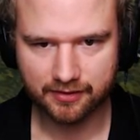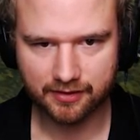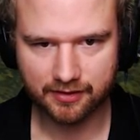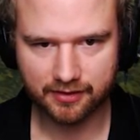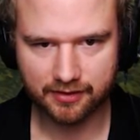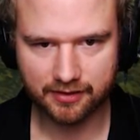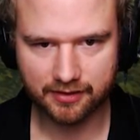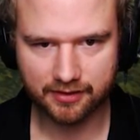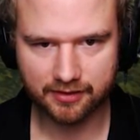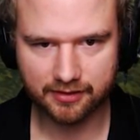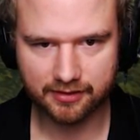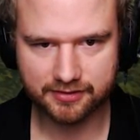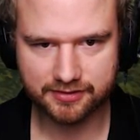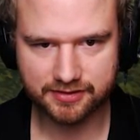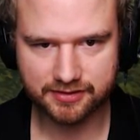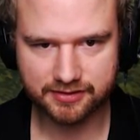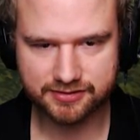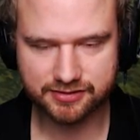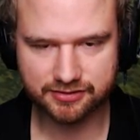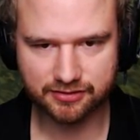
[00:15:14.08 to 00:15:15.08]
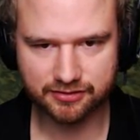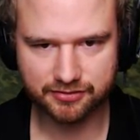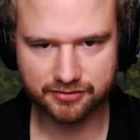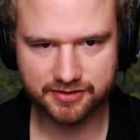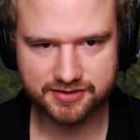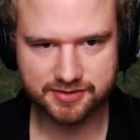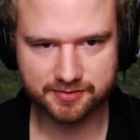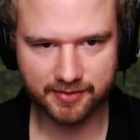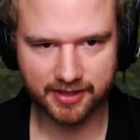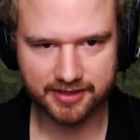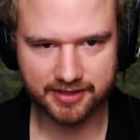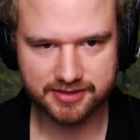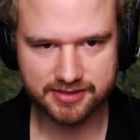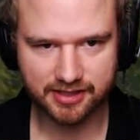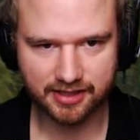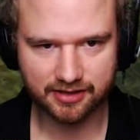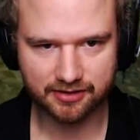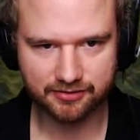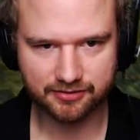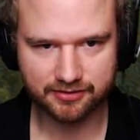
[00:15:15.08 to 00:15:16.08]
Zulun is my
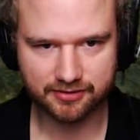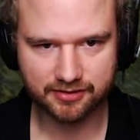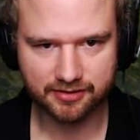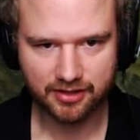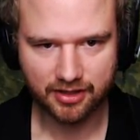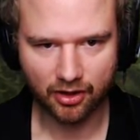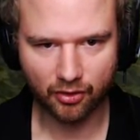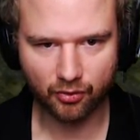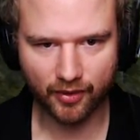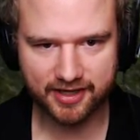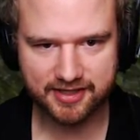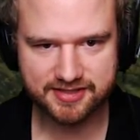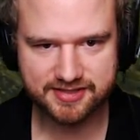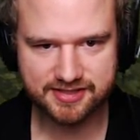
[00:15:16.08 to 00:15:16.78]
town. Oh, wait a